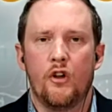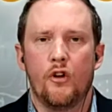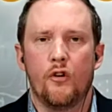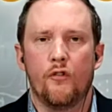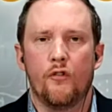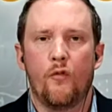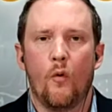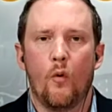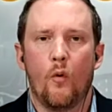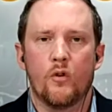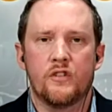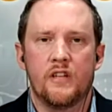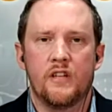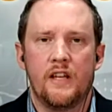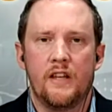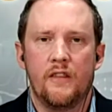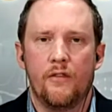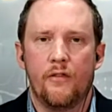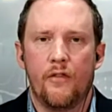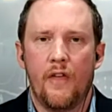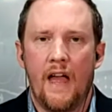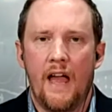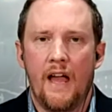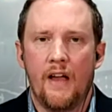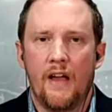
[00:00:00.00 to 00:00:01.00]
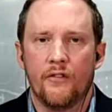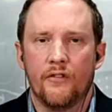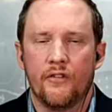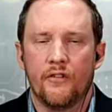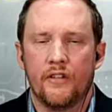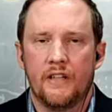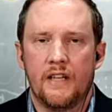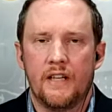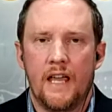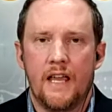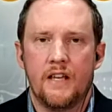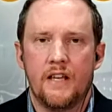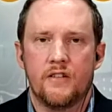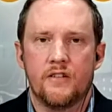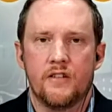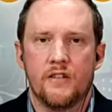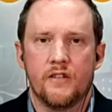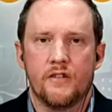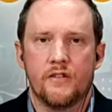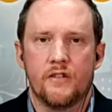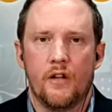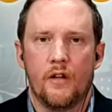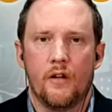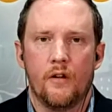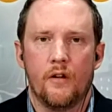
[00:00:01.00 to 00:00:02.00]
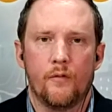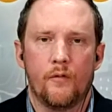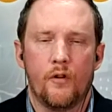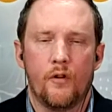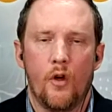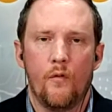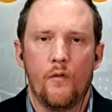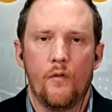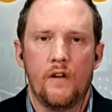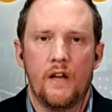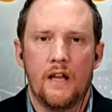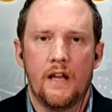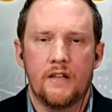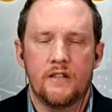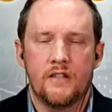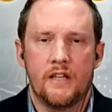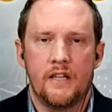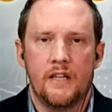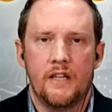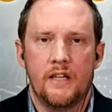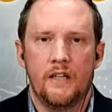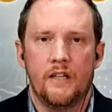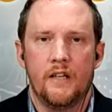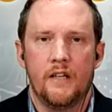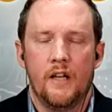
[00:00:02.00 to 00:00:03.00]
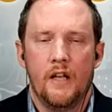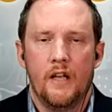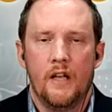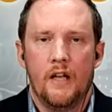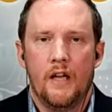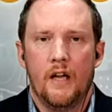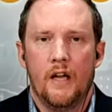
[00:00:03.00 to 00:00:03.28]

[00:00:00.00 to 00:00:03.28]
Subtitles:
under 14,000 cases of COVID-19